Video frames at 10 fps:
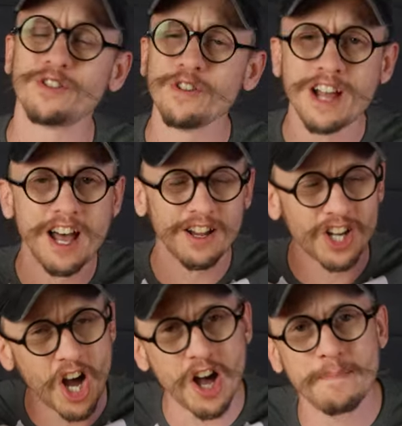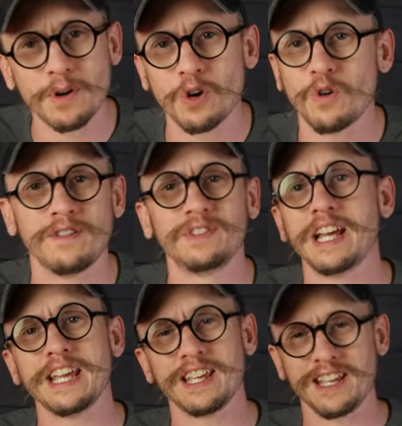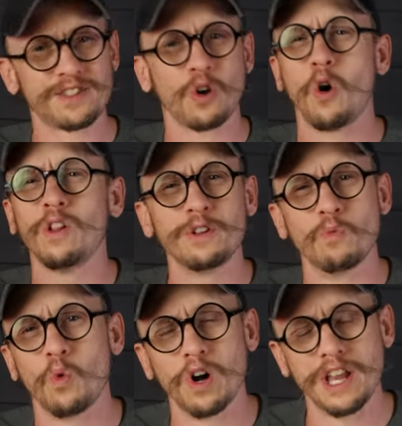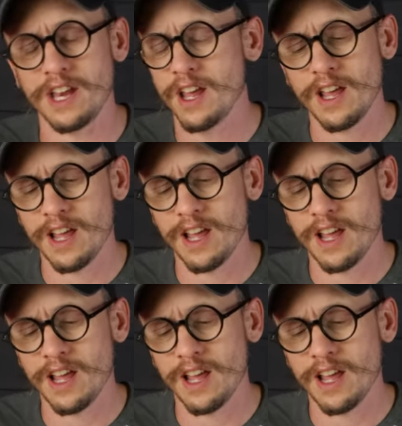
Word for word: They're not a combo of like, it's all in one.